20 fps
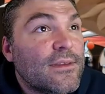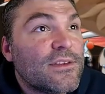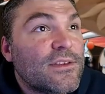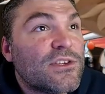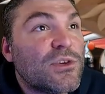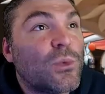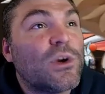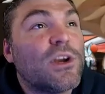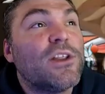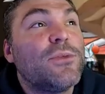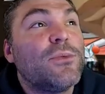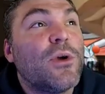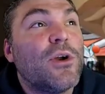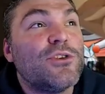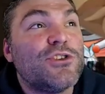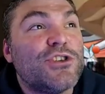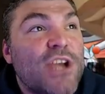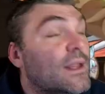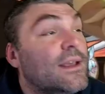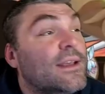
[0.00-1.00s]
So we're gonna throw
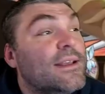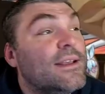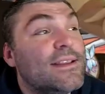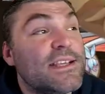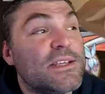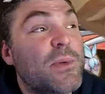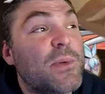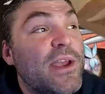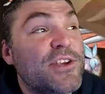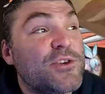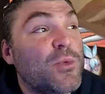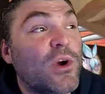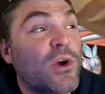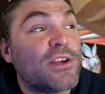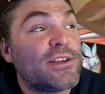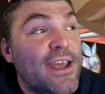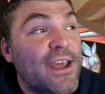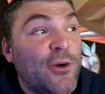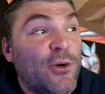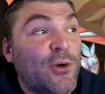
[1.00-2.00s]
Jade in. This page
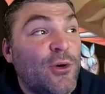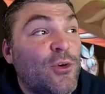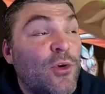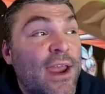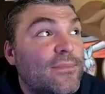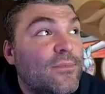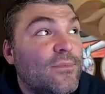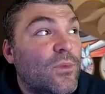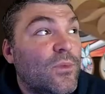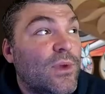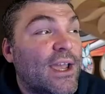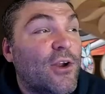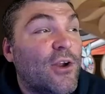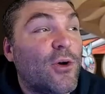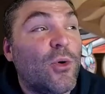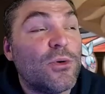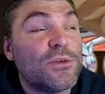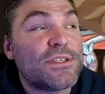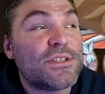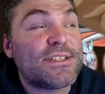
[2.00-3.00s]
worked out great. We got a
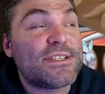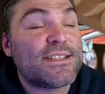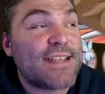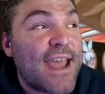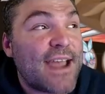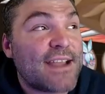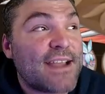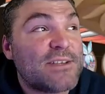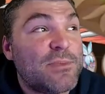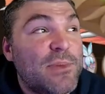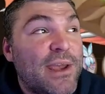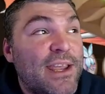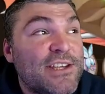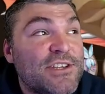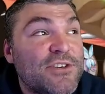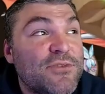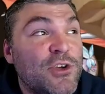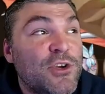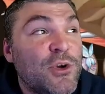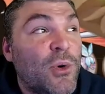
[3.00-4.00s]
whole stacked page
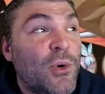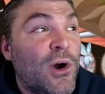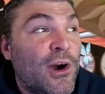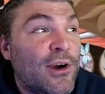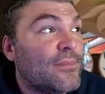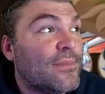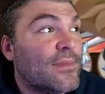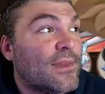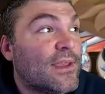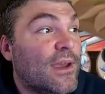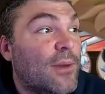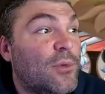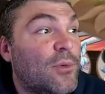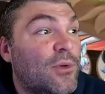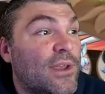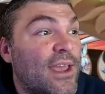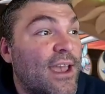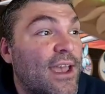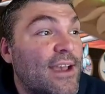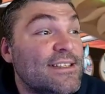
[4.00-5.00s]
of UR, couple
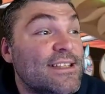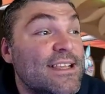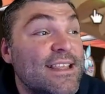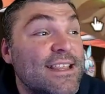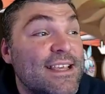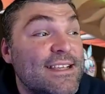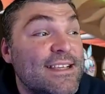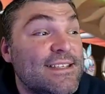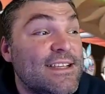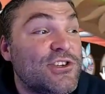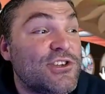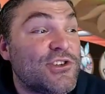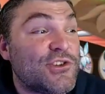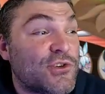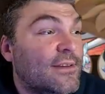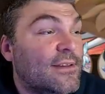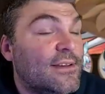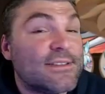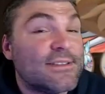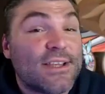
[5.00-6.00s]
EX. This is
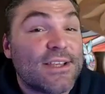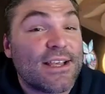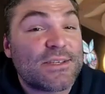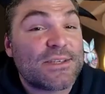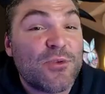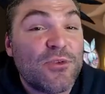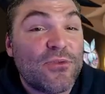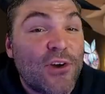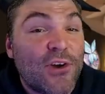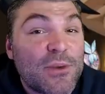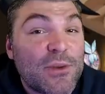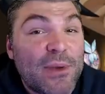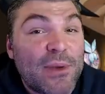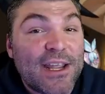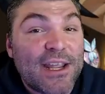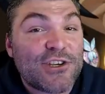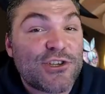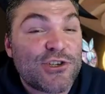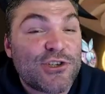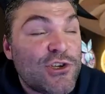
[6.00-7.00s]
strong. So let's move on to
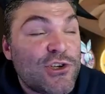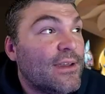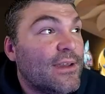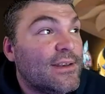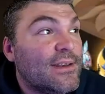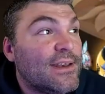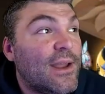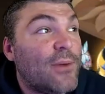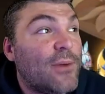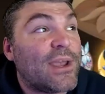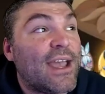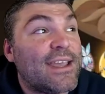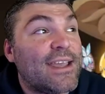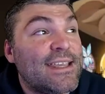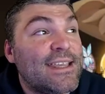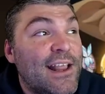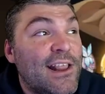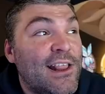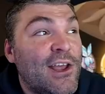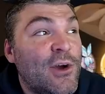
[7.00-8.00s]
page 2. Now we got
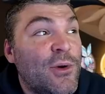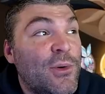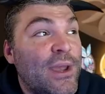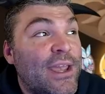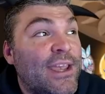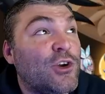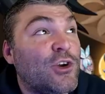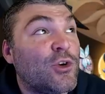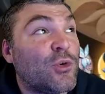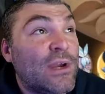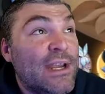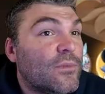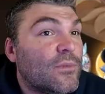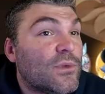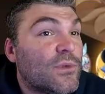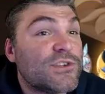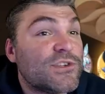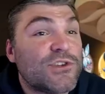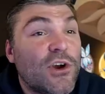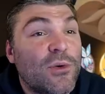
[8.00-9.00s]
yellow and green.
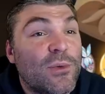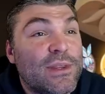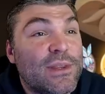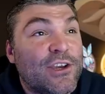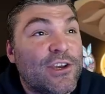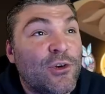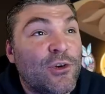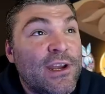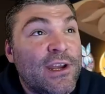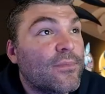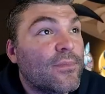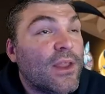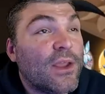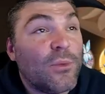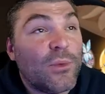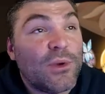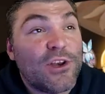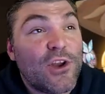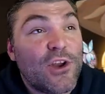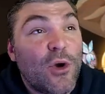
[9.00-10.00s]
Start with the green.
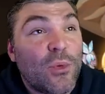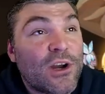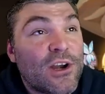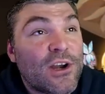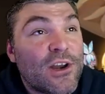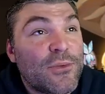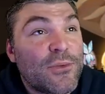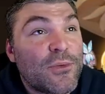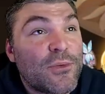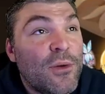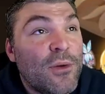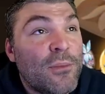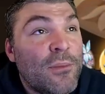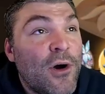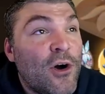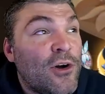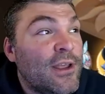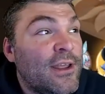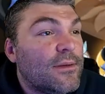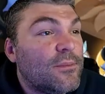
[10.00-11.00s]
We know we're gonna throw them
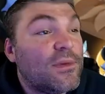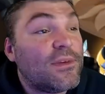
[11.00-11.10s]
all in.